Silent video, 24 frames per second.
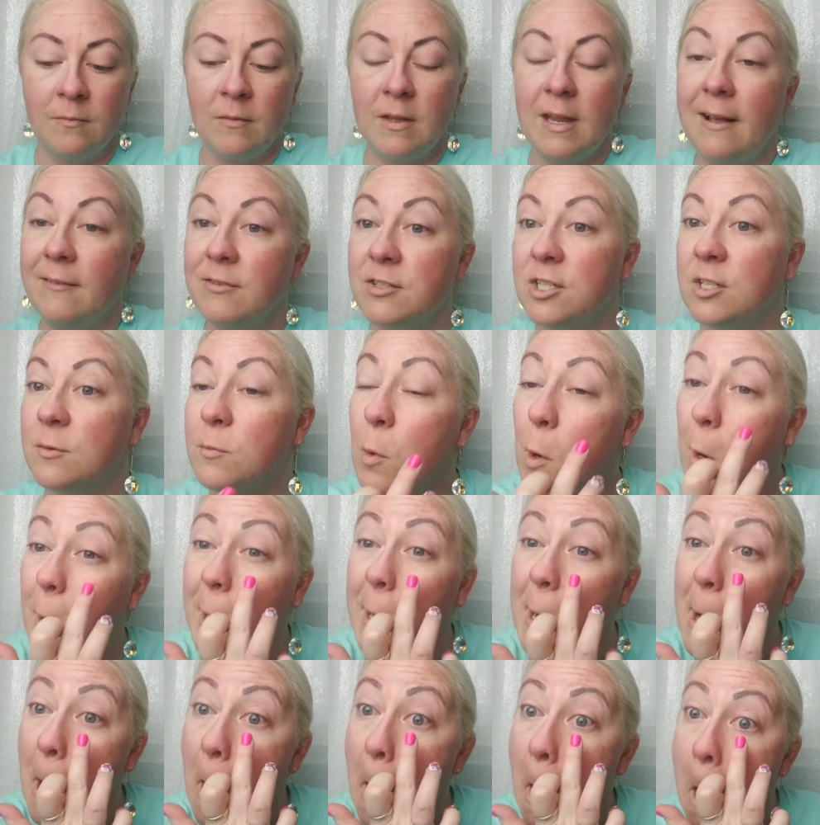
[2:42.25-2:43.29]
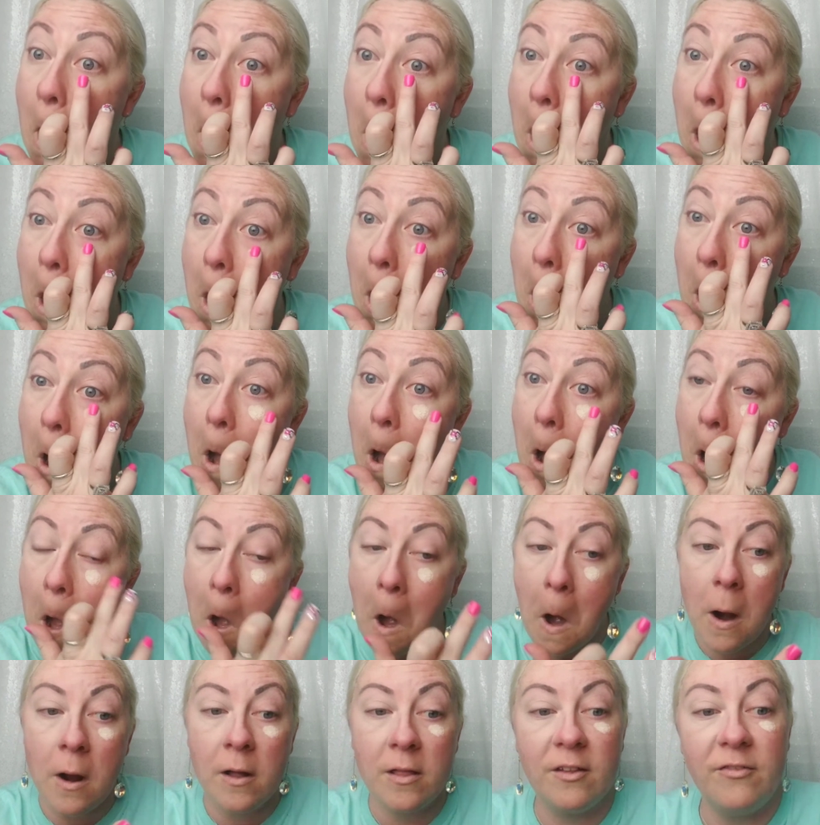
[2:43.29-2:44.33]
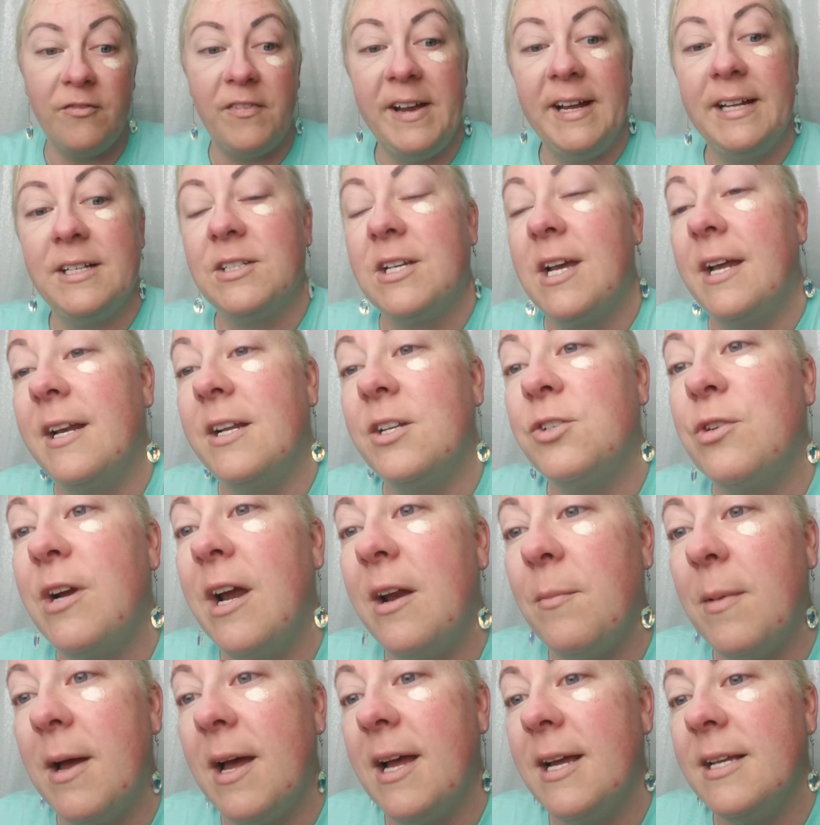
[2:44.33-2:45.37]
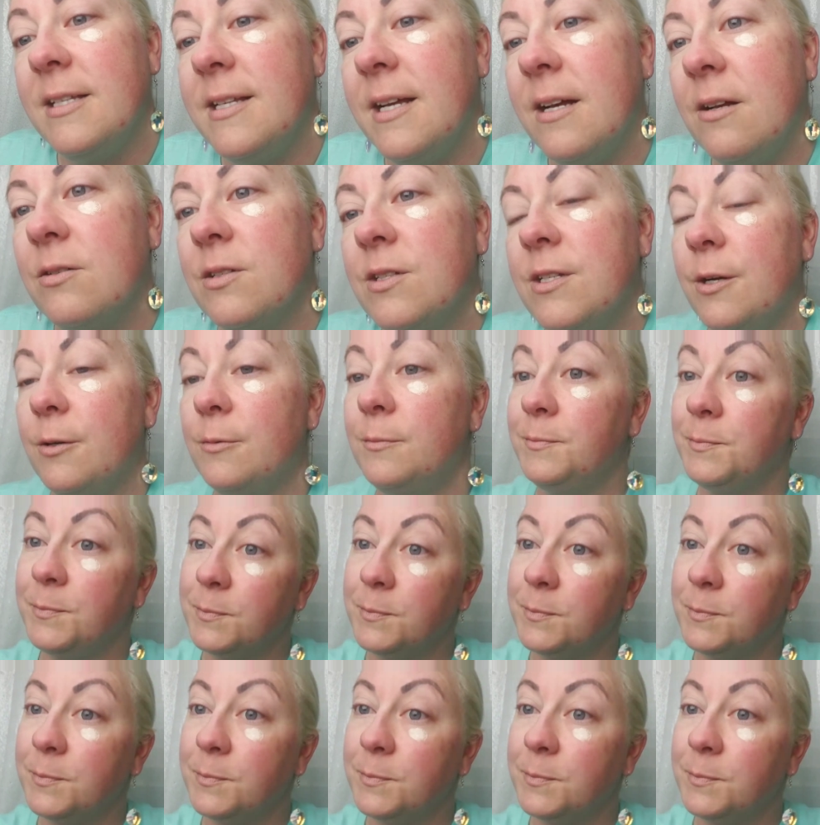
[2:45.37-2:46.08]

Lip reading: Have some more. The fan's kind of drying my eyes out, so.